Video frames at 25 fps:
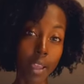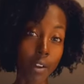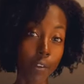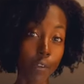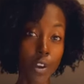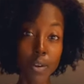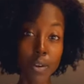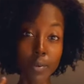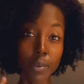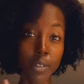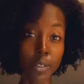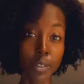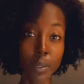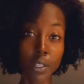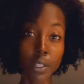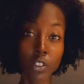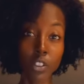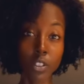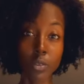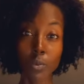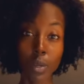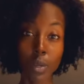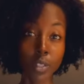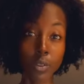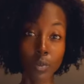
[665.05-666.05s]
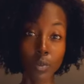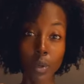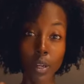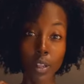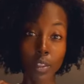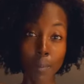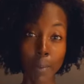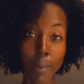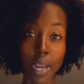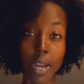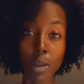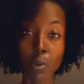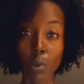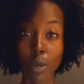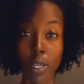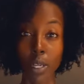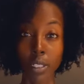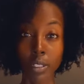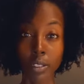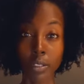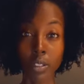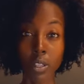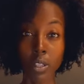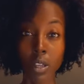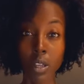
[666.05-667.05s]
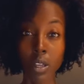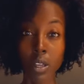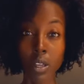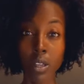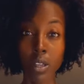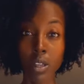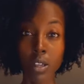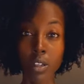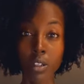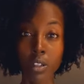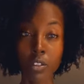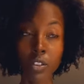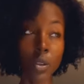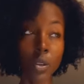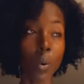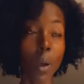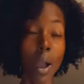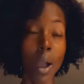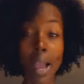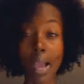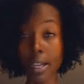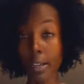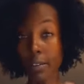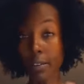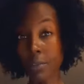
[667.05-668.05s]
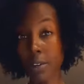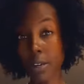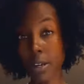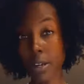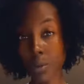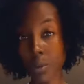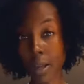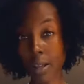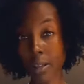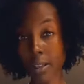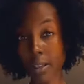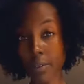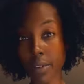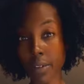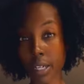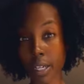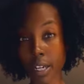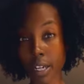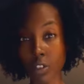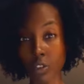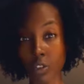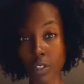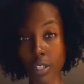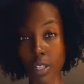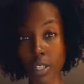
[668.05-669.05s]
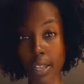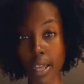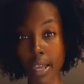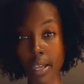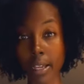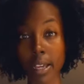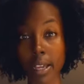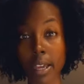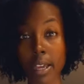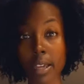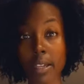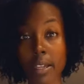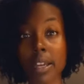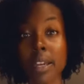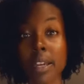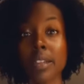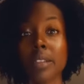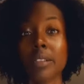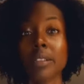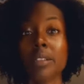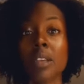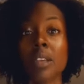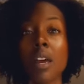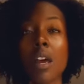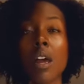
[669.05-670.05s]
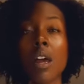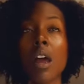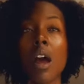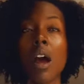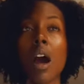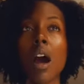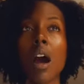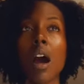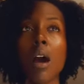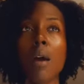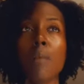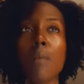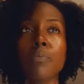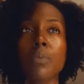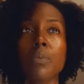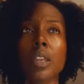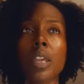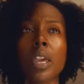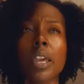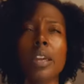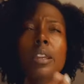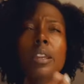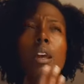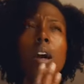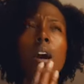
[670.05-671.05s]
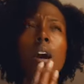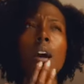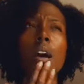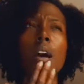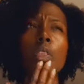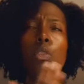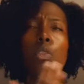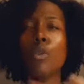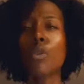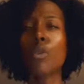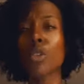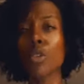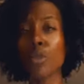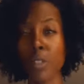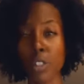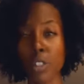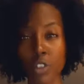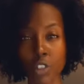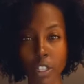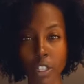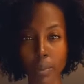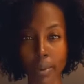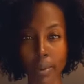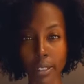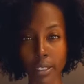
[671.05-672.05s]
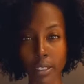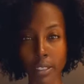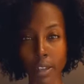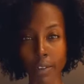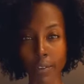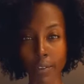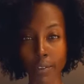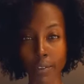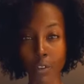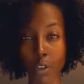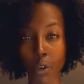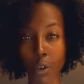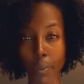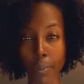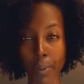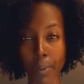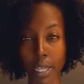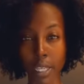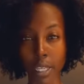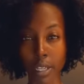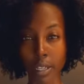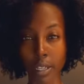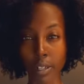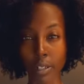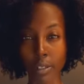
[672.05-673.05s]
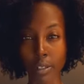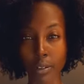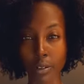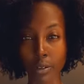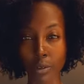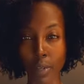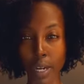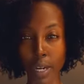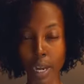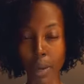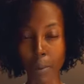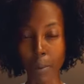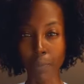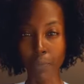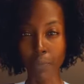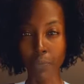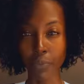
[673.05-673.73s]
Freedom of speech is, is one of the main ones. So I could very well live in a country that c- it is, um, can uh, throw you in jail based off of your opinion, right?